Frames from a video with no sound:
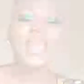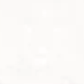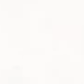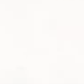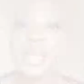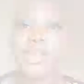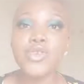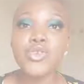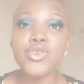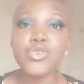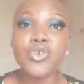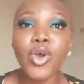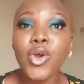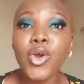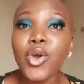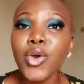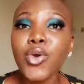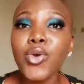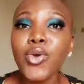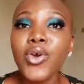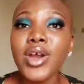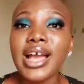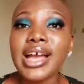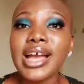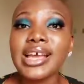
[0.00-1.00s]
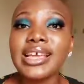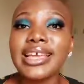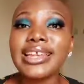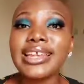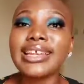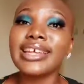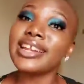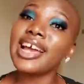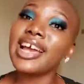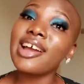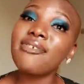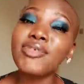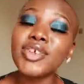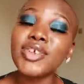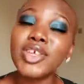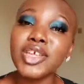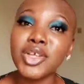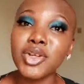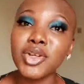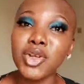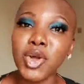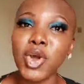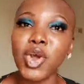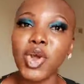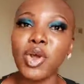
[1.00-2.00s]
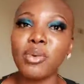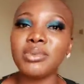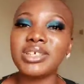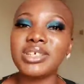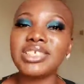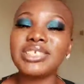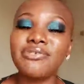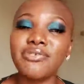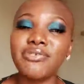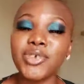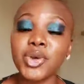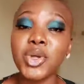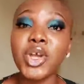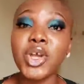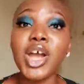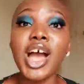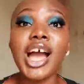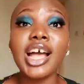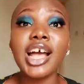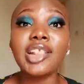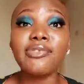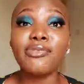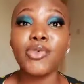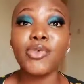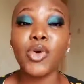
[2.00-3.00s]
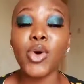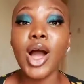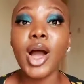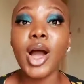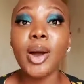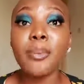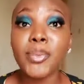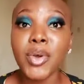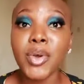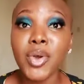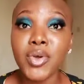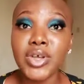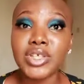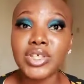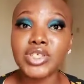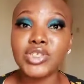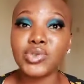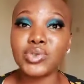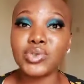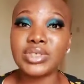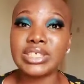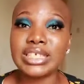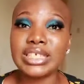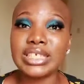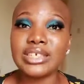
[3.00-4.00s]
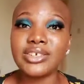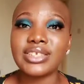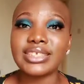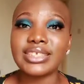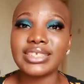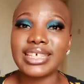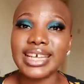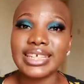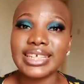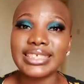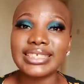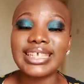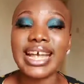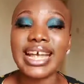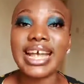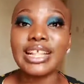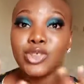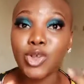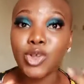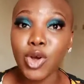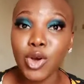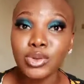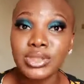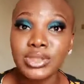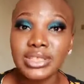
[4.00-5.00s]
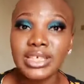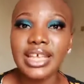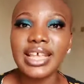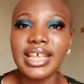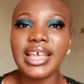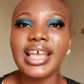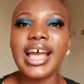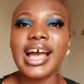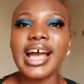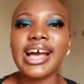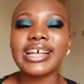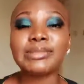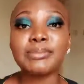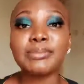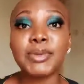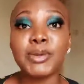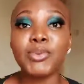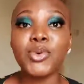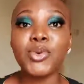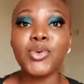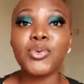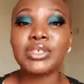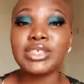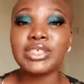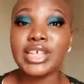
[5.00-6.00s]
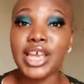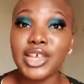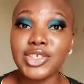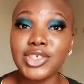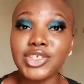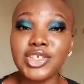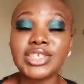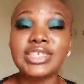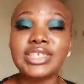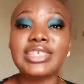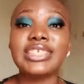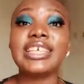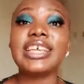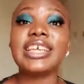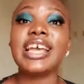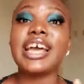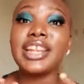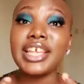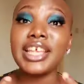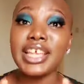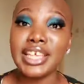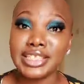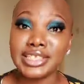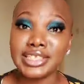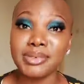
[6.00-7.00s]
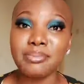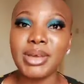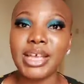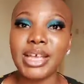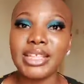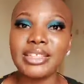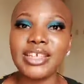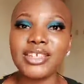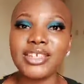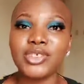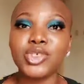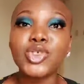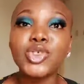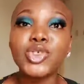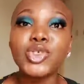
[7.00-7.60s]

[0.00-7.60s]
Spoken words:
I know in an African home it's very hard for our parents to see us as adults, as people with agency and independence.